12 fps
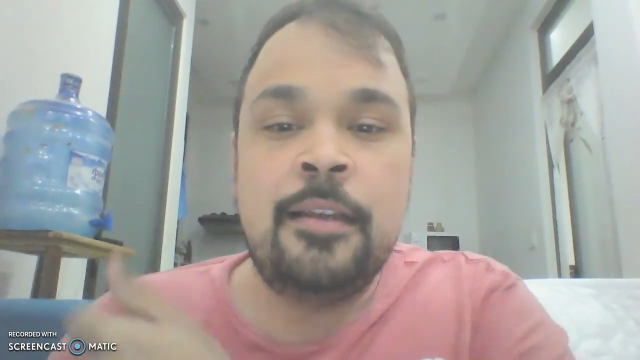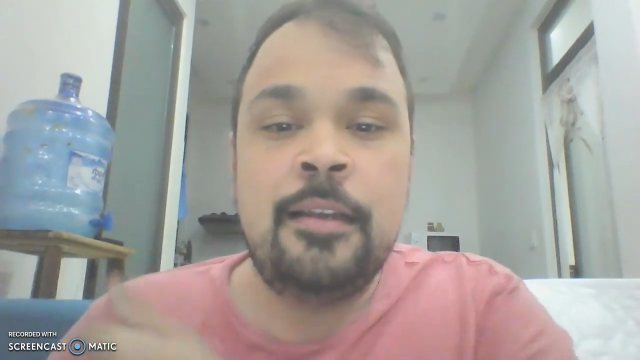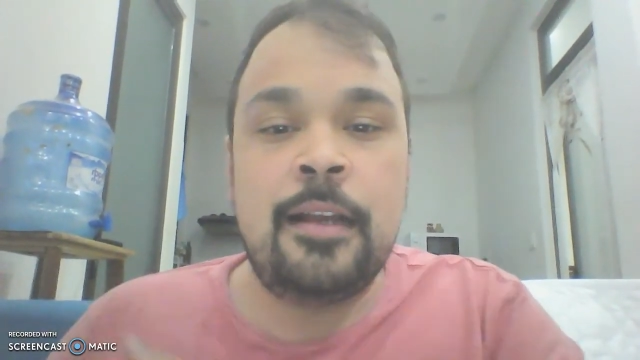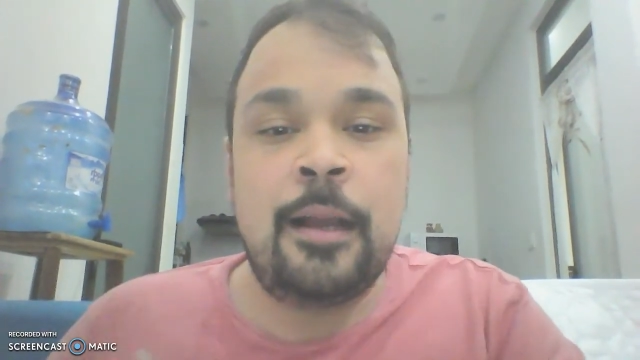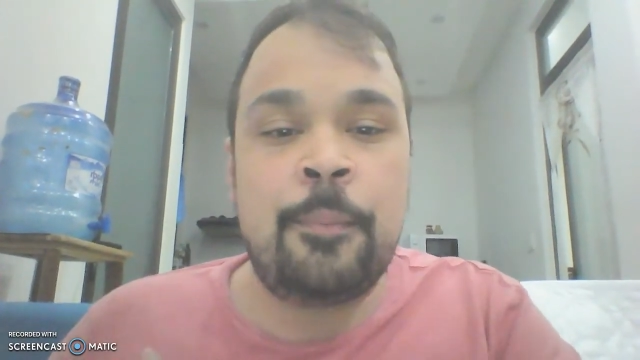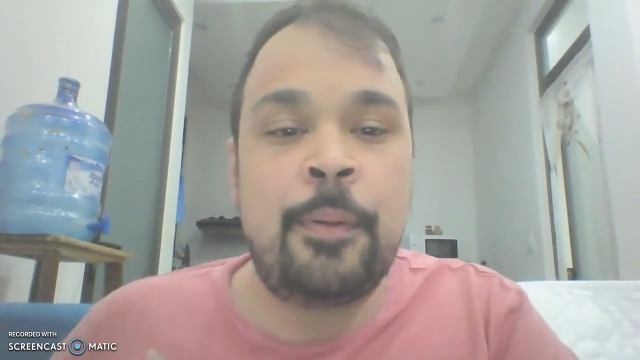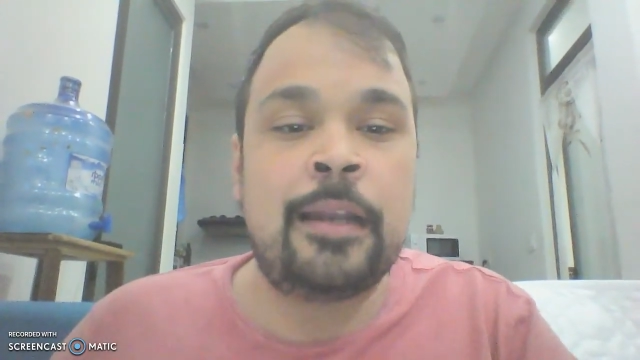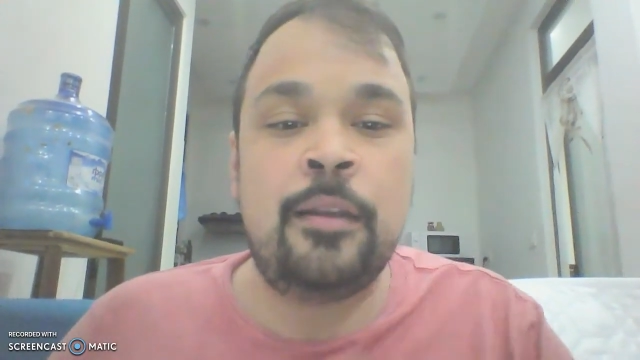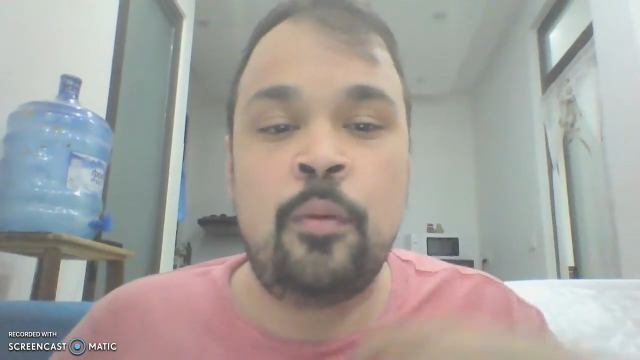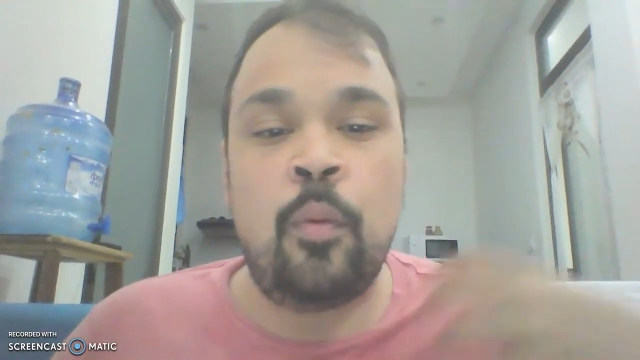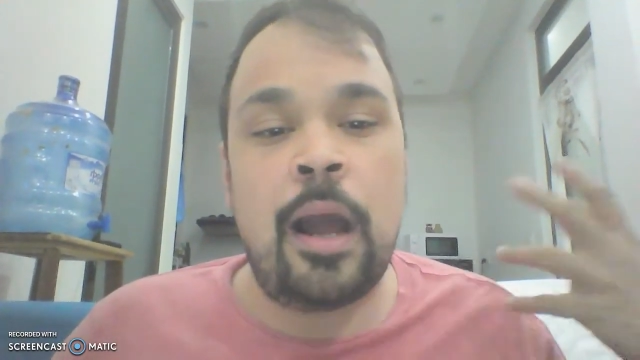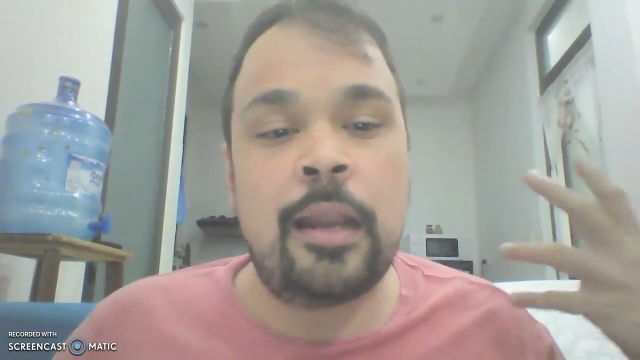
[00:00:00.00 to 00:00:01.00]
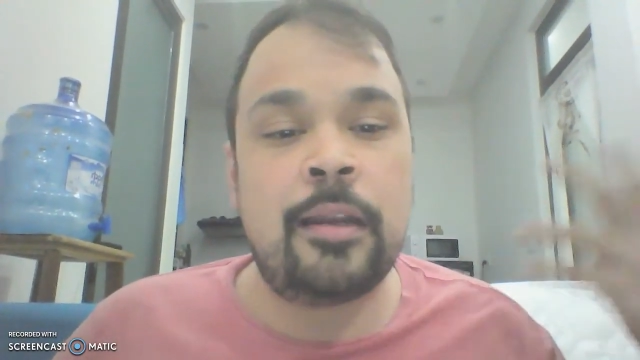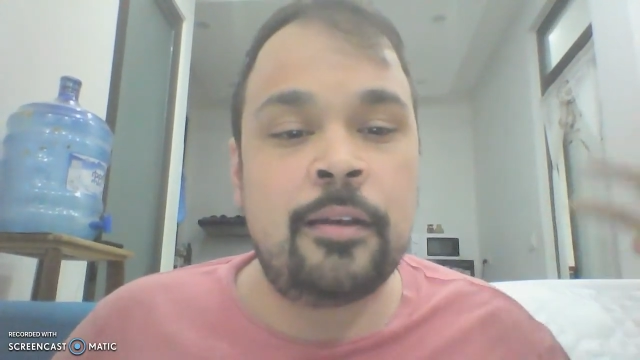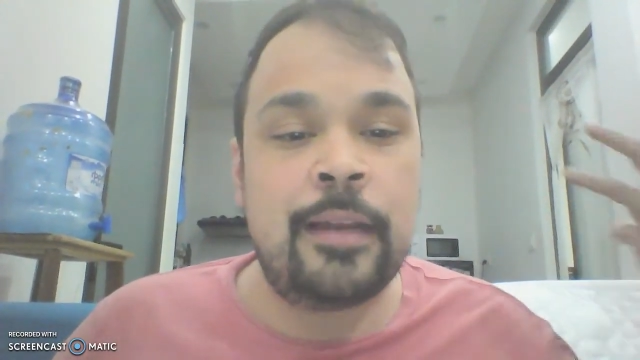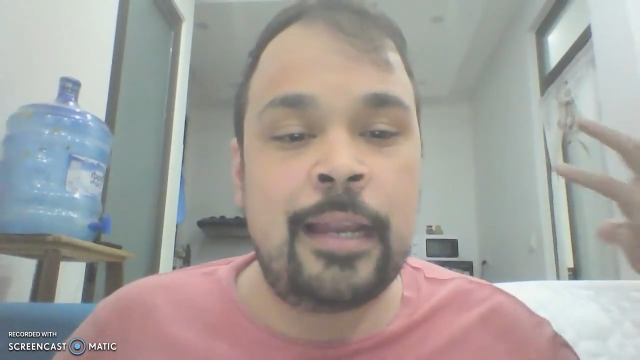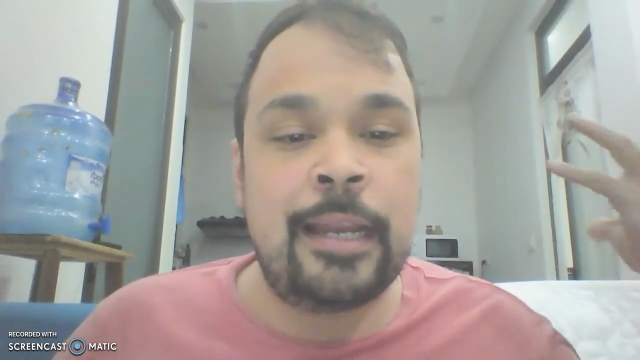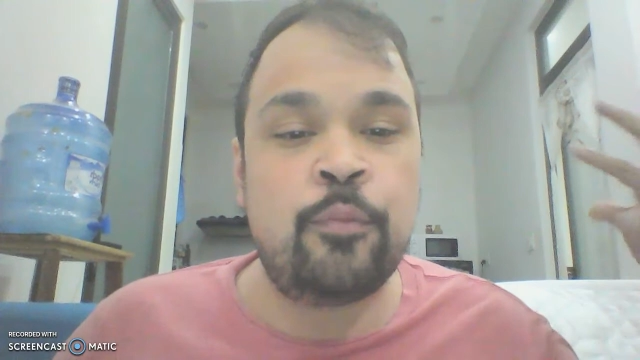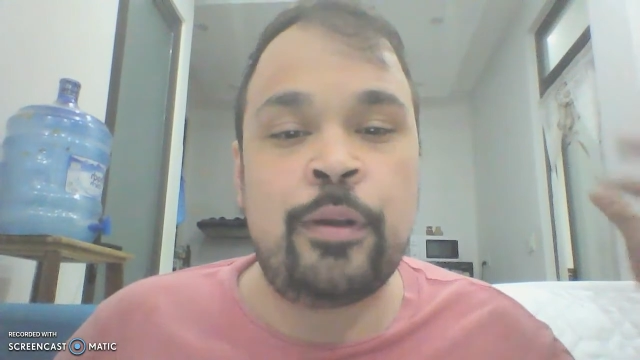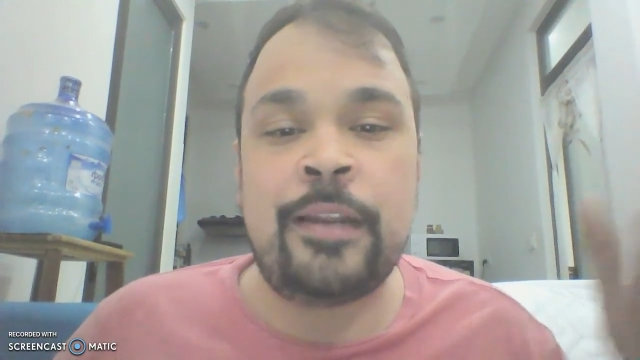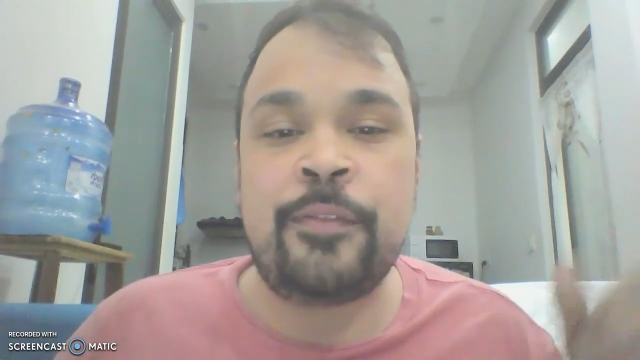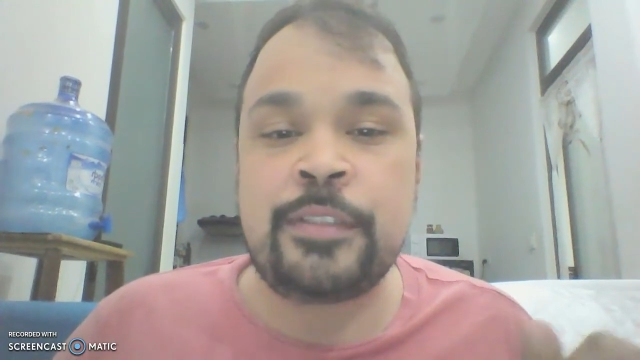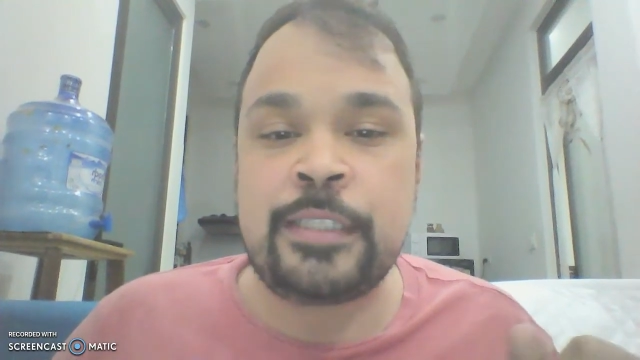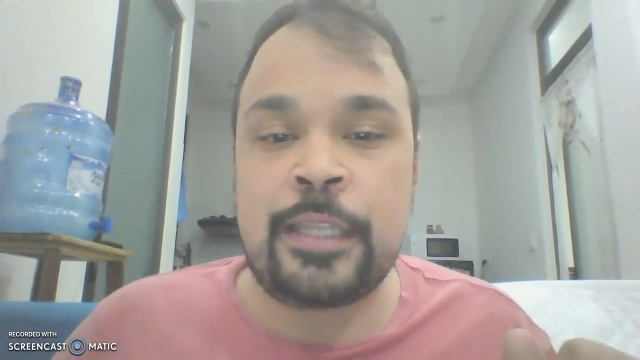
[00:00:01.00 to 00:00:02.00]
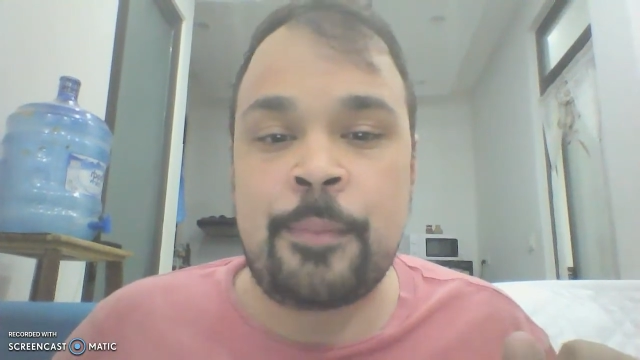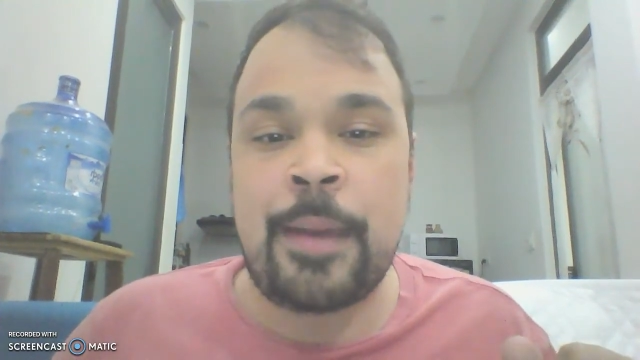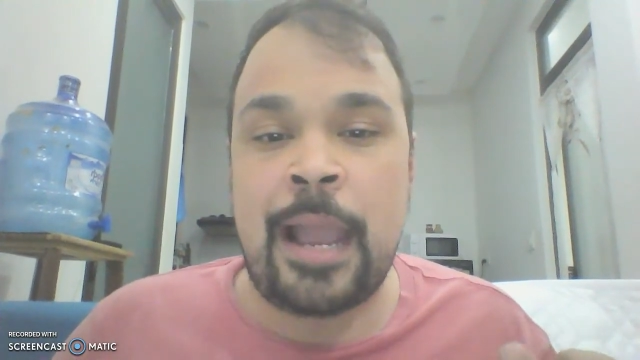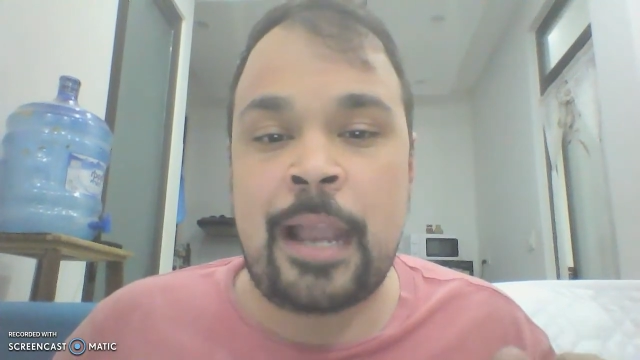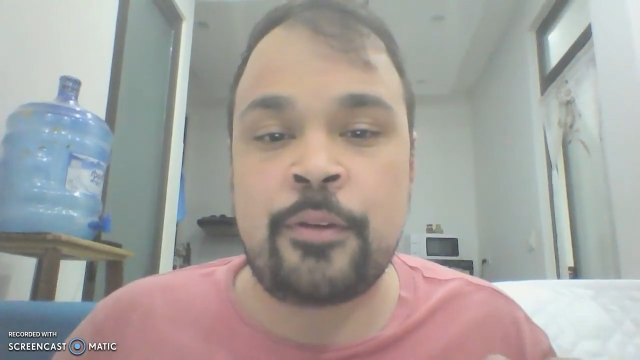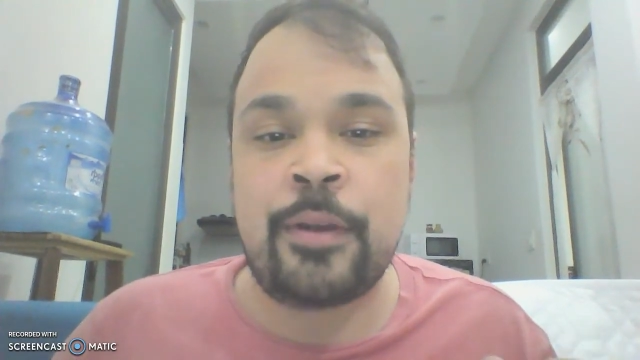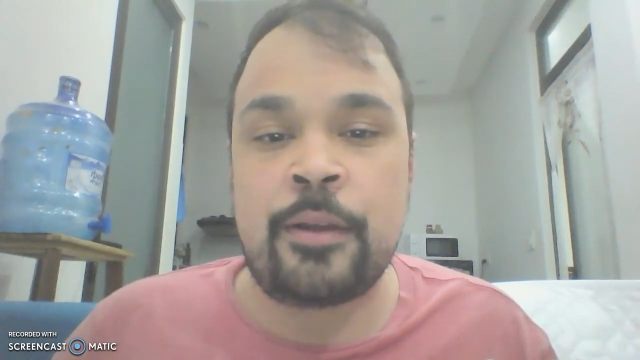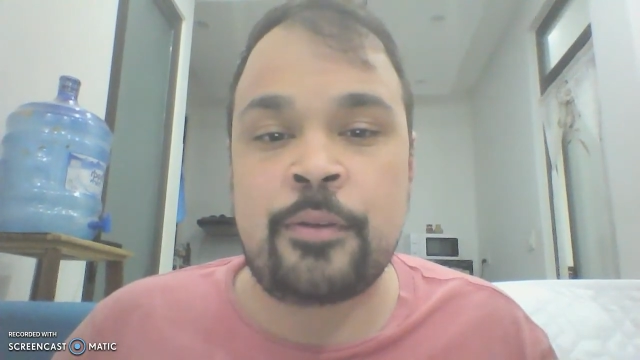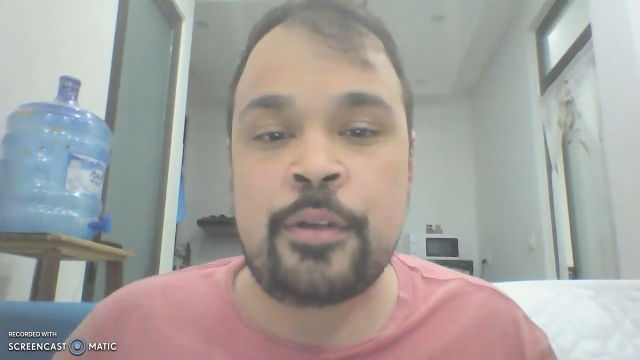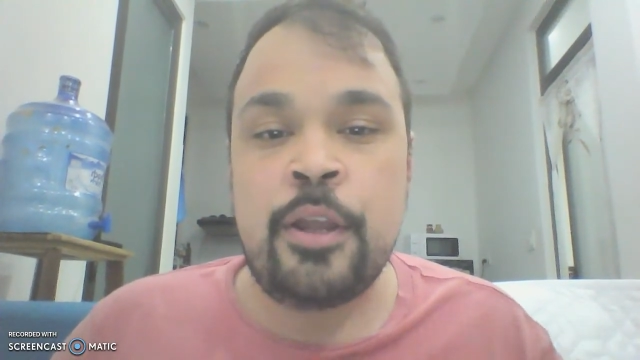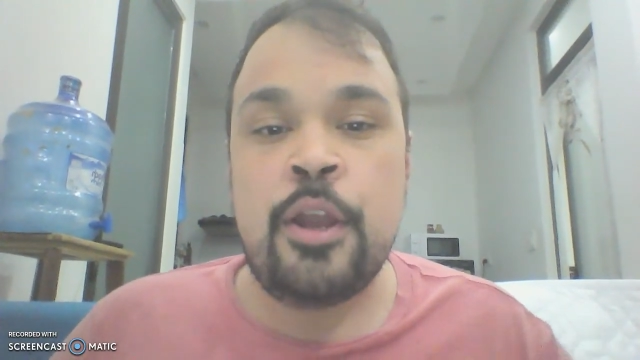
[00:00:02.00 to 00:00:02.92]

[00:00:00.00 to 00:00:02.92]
a bottle of water and whatever's in the background.